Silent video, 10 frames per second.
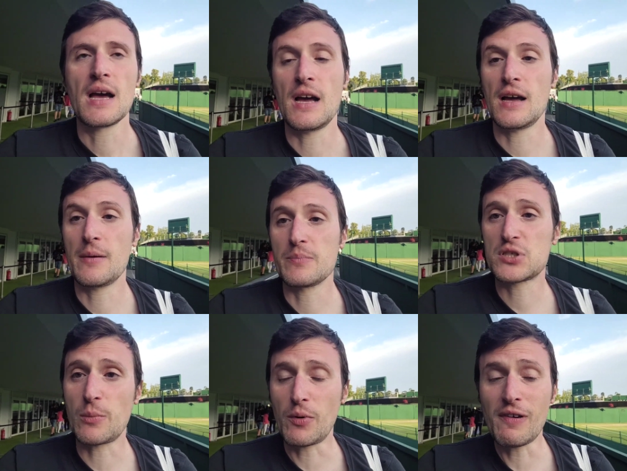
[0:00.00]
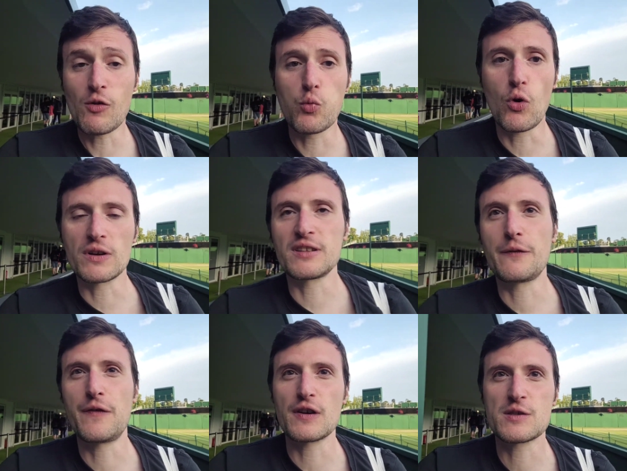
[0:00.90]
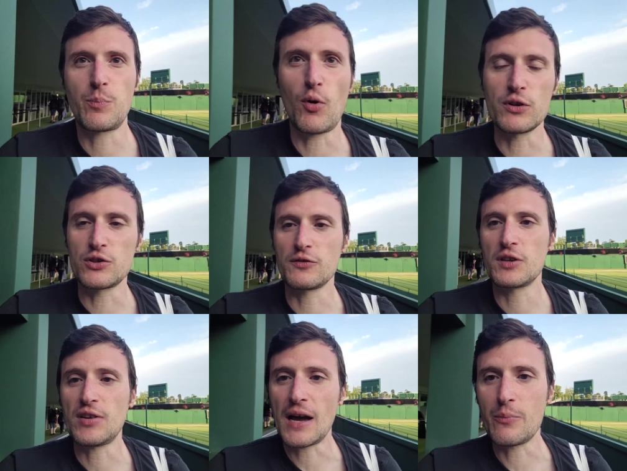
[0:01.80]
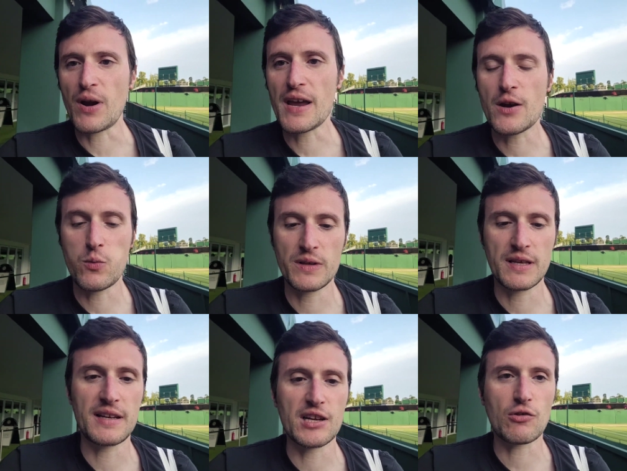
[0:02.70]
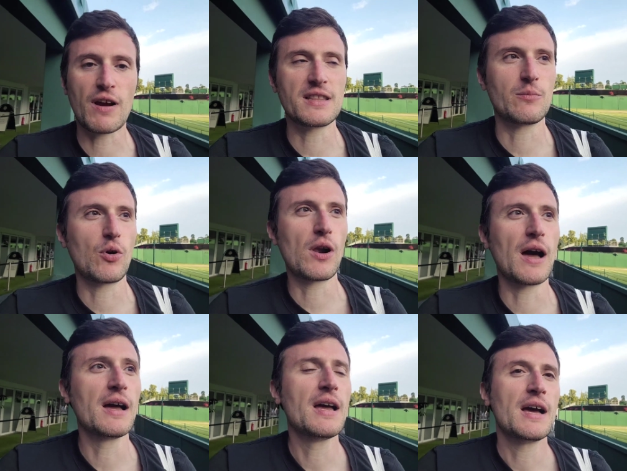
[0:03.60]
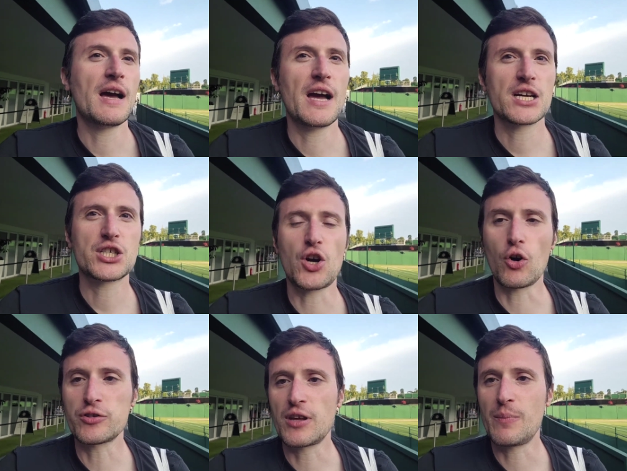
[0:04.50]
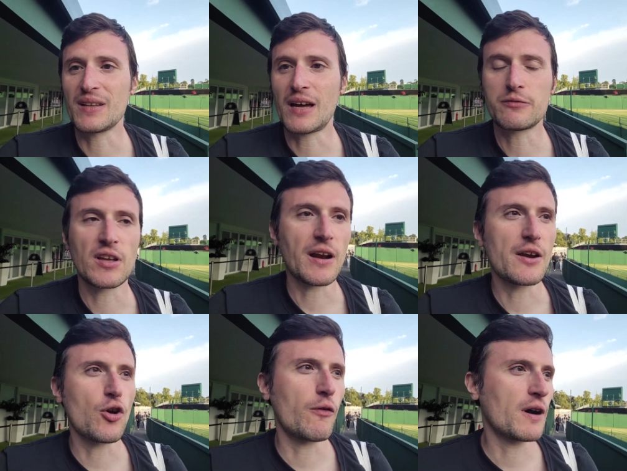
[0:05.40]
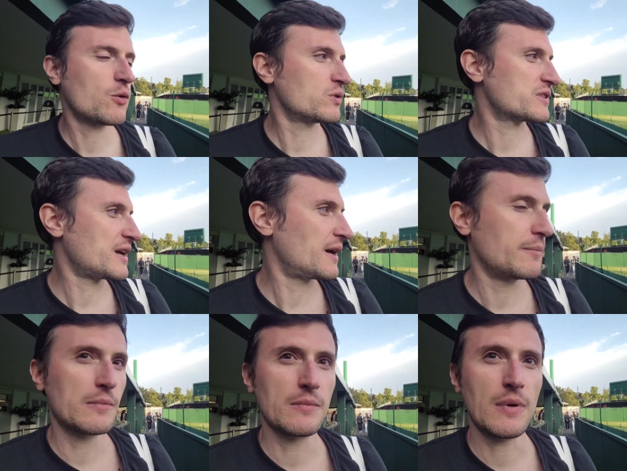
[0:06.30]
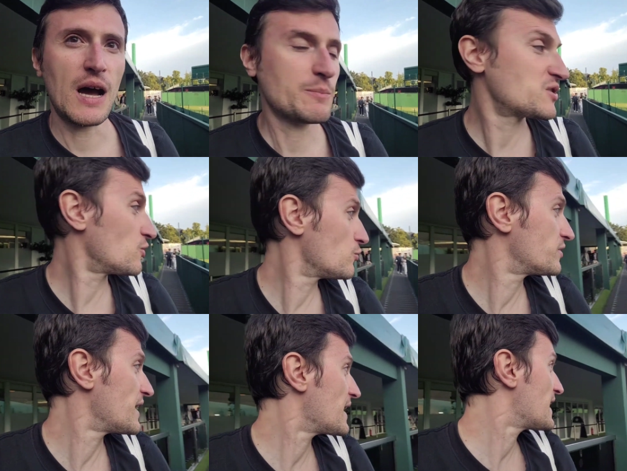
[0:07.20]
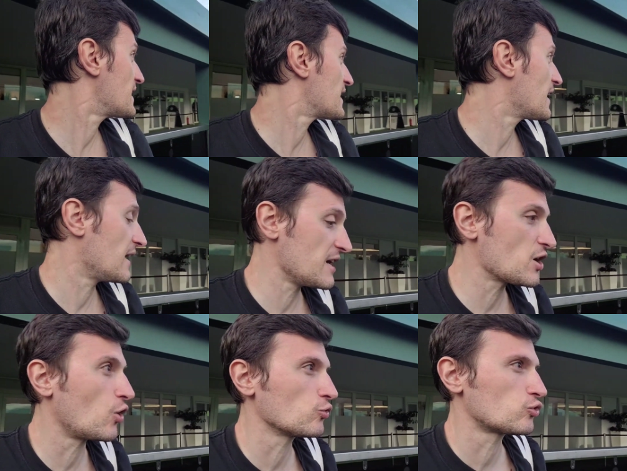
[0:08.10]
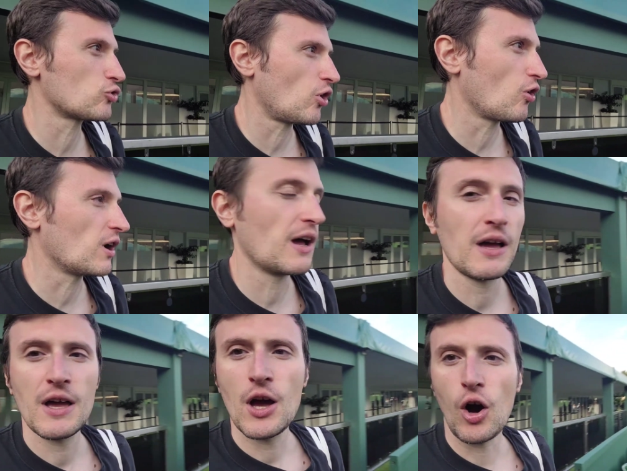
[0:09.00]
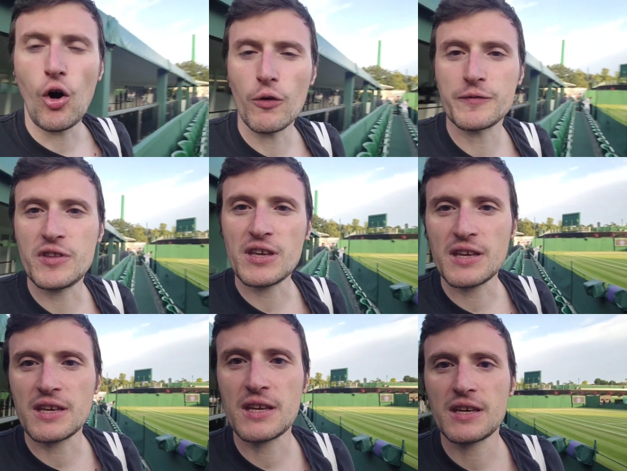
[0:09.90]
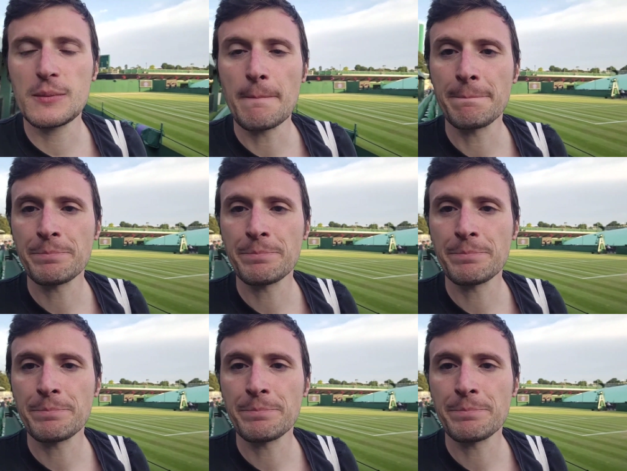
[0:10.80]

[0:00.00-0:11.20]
um, Shapovalov won the first point of the tiebreak with an incredible uh, shot, but after uh, Novak was um, absolutely in, uh, in control of the